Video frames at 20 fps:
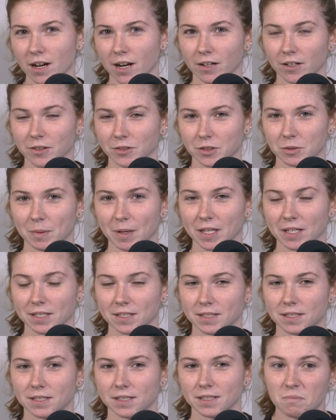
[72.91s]

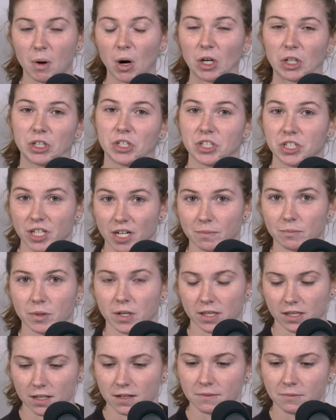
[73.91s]
aerospace partnership with,